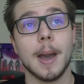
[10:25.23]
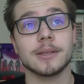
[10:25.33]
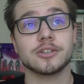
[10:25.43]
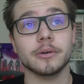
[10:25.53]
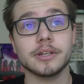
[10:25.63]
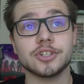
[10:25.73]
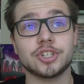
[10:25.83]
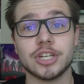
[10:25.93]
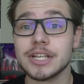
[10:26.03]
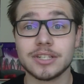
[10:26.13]
So it's
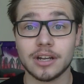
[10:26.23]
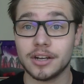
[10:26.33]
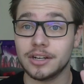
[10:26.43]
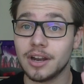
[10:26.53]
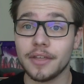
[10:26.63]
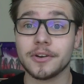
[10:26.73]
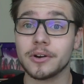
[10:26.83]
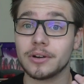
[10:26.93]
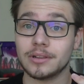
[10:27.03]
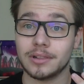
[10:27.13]
just
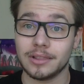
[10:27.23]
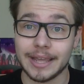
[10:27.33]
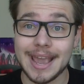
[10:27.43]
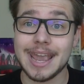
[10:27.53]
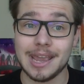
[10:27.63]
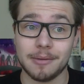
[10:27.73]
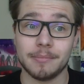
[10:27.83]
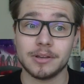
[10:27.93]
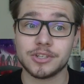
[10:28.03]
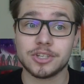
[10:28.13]
another
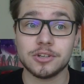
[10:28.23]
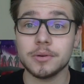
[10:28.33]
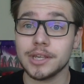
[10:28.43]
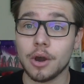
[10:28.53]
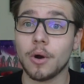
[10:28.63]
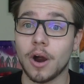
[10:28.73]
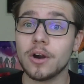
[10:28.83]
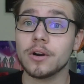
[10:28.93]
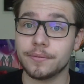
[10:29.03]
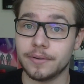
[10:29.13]
lame studio
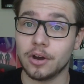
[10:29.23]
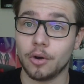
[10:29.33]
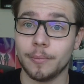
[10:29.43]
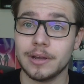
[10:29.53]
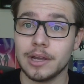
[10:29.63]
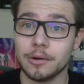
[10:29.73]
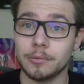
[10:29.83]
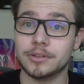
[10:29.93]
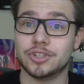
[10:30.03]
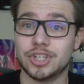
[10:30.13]
horror film
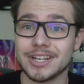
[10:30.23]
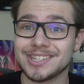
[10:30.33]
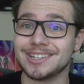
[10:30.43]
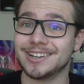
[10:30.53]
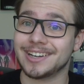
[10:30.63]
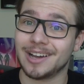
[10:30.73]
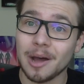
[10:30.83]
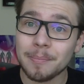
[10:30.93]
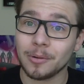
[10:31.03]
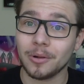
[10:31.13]
with just a
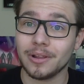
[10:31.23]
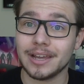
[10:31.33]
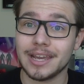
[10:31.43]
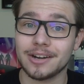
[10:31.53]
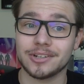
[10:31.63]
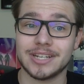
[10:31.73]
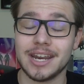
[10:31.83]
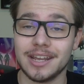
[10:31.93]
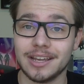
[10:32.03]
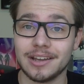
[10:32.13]
couple
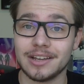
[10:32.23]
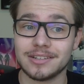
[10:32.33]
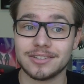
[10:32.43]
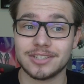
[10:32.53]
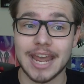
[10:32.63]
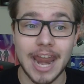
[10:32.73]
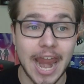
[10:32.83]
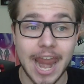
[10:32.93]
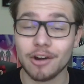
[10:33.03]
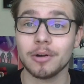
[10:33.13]
entertaining,
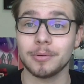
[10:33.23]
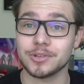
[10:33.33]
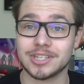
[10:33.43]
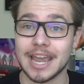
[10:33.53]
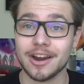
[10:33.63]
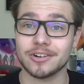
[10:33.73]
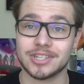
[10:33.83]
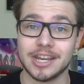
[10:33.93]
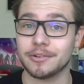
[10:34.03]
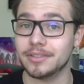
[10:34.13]
terrible
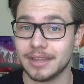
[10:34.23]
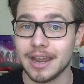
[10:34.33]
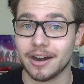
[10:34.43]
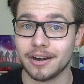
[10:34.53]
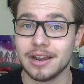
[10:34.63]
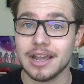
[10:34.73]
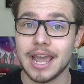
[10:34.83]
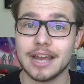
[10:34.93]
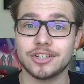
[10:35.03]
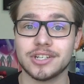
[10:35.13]
scares here and there,
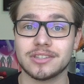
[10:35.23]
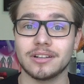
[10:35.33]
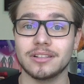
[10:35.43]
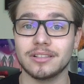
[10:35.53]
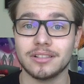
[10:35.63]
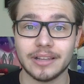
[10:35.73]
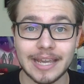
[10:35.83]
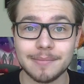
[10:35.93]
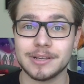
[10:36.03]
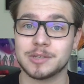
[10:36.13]
and just the
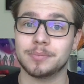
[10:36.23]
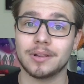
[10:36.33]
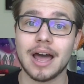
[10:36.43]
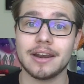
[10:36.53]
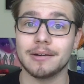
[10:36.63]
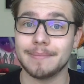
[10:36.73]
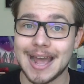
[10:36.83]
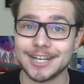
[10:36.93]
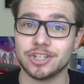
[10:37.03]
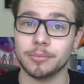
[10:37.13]
lamest plot
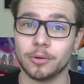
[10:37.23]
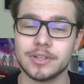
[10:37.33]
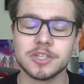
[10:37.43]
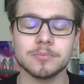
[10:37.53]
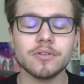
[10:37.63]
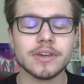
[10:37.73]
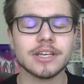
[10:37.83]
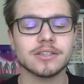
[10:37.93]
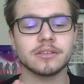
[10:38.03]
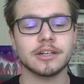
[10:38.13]
imaginable. This movie
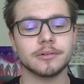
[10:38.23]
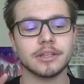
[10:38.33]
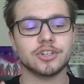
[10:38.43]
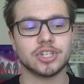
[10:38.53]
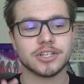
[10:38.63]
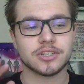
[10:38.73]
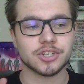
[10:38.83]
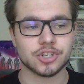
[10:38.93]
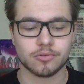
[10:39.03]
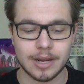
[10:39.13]
is literally just a
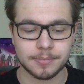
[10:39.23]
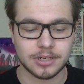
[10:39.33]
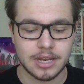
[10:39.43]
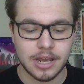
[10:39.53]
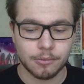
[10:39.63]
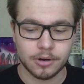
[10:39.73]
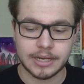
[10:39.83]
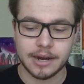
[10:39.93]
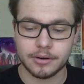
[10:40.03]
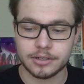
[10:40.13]
script where
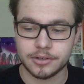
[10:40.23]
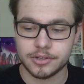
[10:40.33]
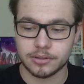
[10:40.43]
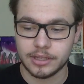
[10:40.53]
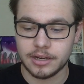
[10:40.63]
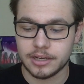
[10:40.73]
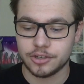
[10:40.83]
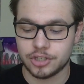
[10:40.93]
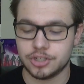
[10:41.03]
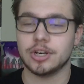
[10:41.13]
characters lead
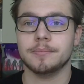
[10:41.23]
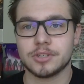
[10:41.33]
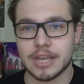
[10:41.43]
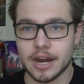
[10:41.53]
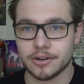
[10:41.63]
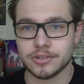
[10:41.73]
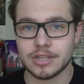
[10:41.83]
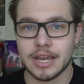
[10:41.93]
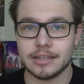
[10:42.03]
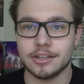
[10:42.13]
into jump
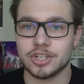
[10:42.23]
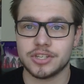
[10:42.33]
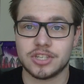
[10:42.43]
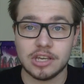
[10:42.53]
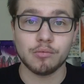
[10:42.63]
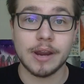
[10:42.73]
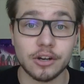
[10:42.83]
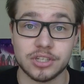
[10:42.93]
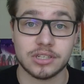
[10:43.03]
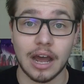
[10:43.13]
scares, and they just see
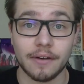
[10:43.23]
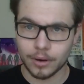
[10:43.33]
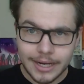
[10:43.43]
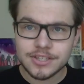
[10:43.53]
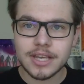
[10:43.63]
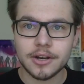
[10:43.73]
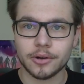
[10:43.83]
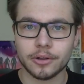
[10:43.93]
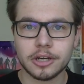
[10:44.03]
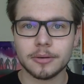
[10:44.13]
weird stuff. What I said
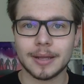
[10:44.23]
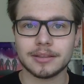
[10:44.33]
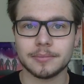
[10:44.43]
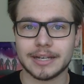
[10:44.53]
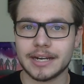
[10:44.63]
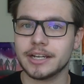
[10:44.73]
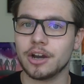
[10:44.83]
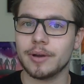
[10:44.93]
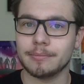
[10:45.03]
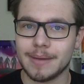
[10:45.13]
earlier about them kind of
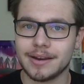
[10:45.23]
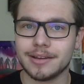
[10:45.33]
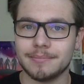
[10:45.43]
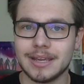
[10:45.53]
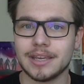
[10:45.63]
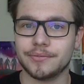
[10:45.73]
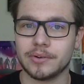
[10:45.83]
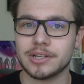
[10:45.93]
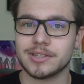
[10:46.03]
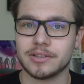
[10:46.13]
going meta and making
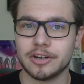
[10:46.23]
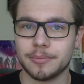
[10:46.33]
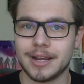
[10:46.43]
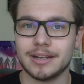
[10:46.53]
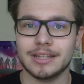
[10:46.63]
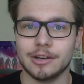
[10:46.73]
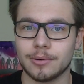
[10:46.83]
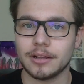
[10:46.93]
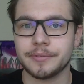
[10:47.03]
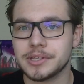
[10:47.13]
fun of Slender Man and the
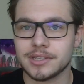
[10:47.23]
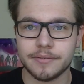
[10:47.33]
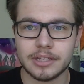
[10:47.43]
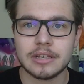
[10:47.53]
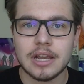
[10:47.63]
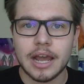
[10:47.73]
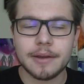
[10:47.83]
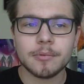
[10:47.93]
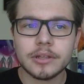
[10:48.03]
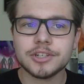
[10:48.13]
irrelevance of it, I
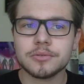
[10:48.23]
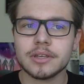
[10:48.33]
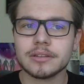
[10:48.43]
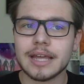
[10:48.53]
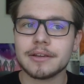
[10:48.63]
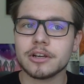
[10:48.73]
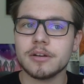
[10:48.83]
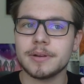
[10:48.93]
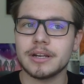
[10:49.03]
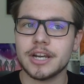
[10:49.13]
really do think that could
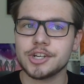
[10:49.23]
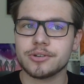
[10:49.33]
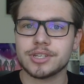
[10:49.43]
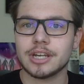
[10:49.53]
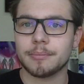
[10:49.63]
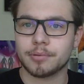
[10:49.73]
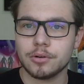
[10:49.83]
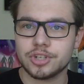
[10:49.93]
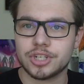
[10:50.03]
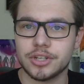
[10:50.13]
have been an interesting
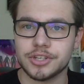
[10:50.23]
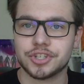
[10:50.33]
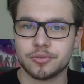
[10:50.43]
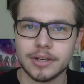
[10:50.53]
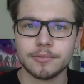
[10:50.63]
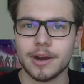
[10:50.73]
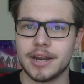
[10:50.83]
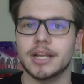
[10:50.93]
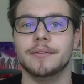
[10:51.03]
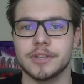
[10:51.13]
approach to the
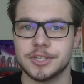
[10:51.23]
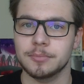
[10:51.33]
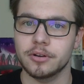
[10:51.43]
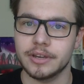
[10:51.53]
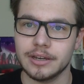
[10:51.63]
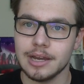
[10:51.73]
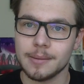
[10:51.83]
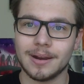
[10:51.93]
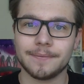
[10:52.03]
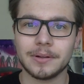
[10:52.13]
screenwriting of this movie,
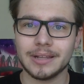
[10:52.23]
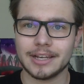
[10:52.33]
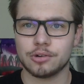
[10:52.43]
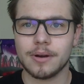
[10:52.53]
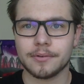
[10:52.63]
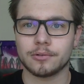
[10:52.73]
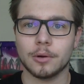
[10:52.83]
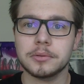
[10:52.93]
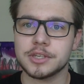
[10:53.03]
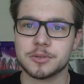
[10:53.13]
but it felt like whoever
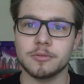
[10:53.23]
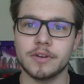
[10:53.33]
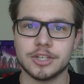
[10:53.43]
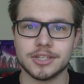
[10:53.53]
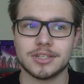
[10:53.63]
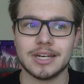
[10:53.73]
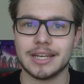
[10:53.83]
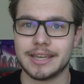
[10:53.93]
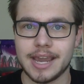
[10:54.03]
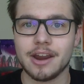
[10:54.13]
wrote this movie just
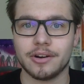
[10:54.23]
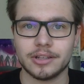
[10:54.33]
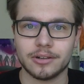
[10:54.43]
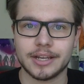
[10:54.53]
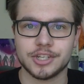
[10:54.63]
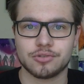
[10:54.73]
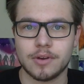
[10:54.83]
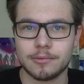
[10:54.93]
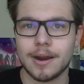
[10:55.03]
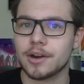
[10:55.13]
didn't care, and they're like a
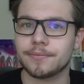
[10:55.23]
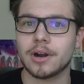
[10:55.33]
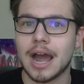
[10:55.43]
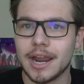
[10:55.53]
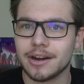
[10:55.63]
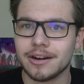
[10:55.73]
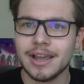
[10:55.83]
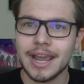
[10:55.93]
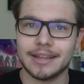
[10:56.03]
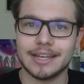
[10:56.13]
screenwriter for hire,
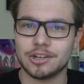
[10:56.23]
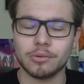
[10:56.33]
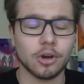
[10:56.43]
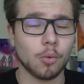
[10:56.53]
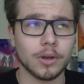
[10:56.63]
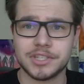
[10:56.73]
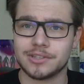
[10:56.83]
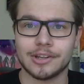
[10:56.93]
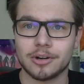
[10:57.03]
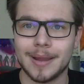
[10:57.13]
and they don't know what
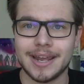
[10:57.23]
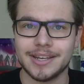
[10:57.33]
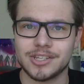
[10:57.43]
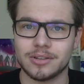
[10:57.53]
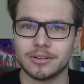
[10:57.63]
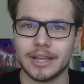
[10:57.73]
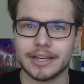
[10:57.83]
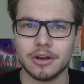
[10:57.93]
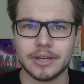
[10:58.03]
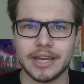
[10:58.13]
Slender Man is, so they're
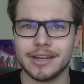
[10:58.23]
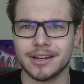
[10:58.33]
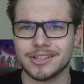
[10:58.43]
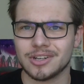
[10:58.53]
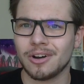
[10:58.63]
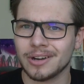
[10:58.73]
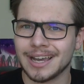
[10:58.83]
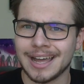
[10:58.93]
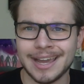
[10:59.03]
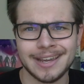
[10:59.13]
like, okay, a tall
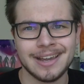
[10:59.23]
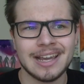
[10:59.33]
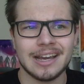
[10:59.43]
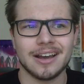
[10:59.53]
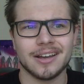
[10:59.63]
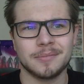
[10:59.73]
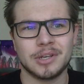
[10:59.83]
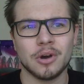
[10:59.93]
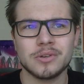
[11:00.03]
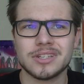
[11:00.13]
guy, a
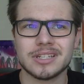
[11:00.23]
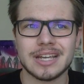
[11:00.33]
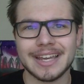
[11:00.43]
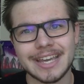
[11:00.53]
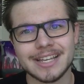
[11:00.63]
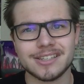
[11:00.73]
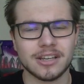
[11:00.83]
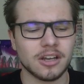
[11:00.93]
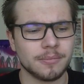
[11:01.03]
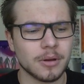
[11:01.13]
ghost, I guess,
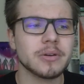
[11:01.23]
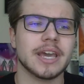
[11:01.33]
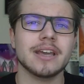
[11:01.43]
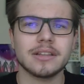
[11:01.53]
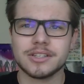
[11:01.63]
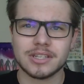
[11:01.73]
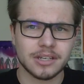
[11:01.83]
okay, let's,